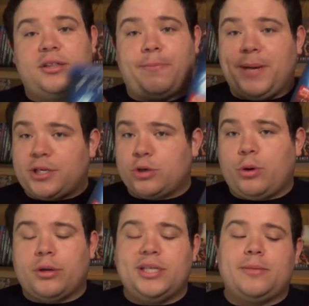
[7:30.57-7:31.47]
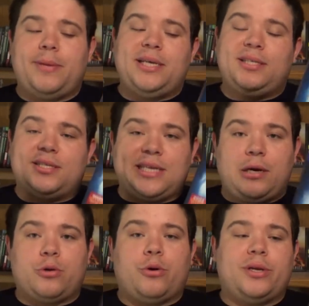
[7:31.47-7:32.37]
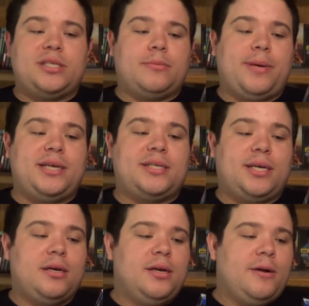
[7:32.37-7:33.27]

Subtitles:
The picture quality is amazing. The sound quality is amazing.